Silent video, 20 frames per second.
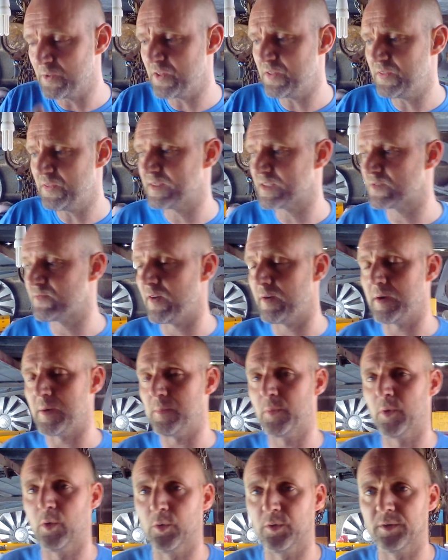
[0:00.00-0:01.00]
thing that's very
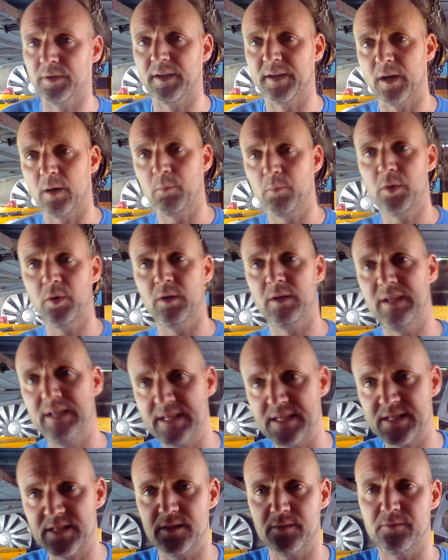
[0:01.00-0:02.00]
important, and I'll put a
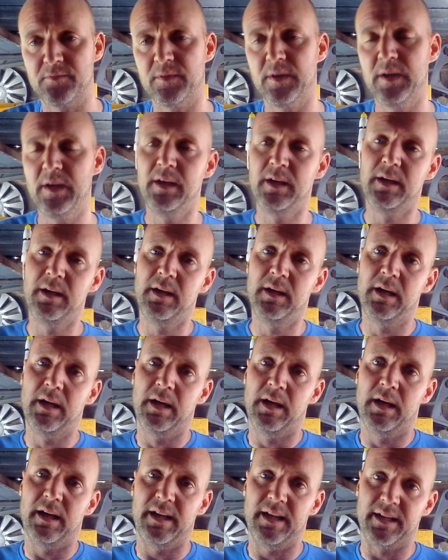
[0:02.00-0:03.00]
list of
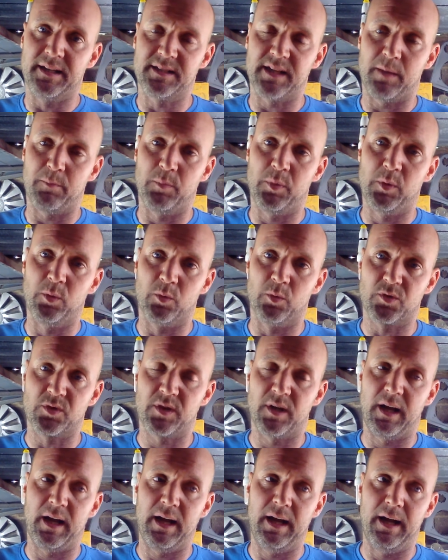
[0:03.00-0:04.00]
examples
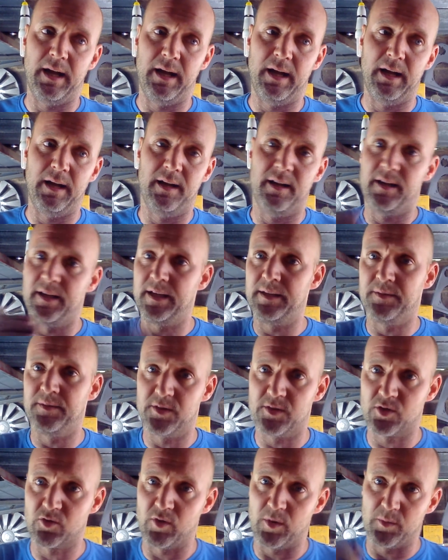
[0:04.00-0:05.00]
in the
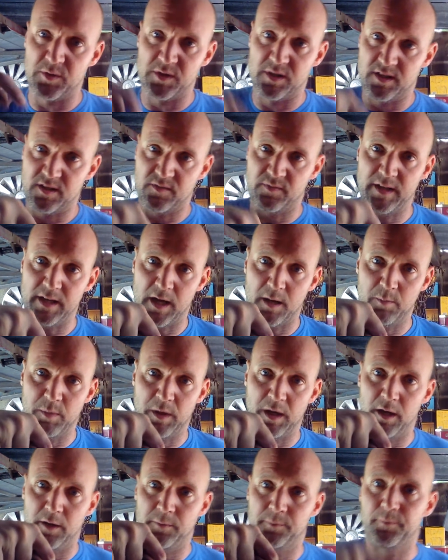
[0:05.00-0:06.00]
description of this video
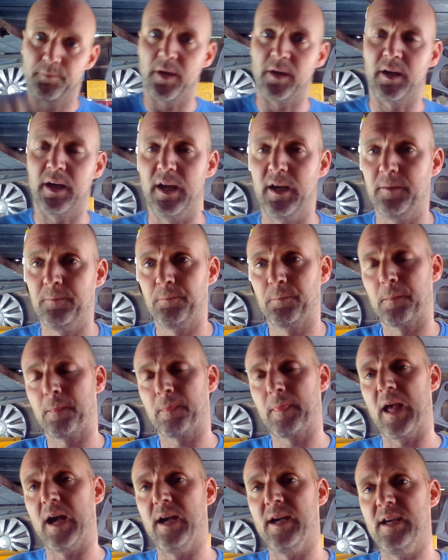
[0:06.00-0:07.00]
below, okay,
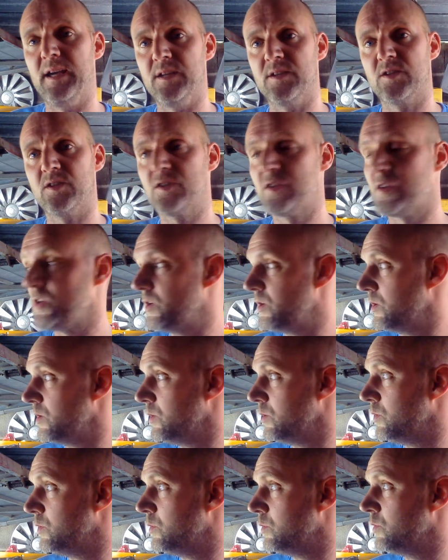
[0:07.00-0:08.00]
is
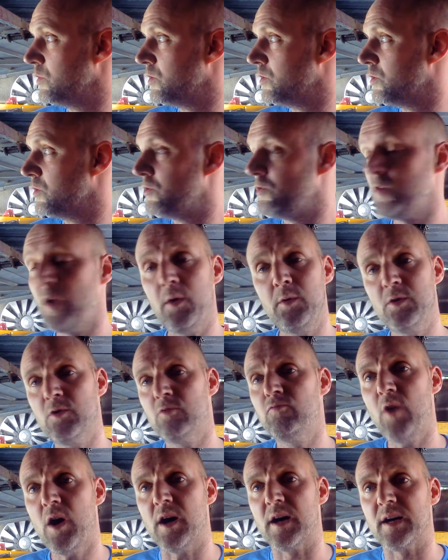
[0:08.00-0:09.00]
to know your
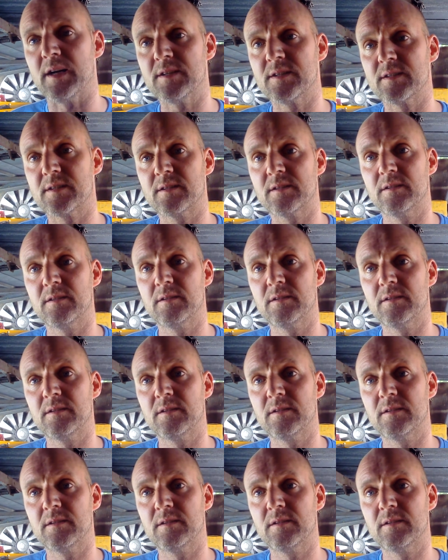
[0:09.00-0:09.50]
rights.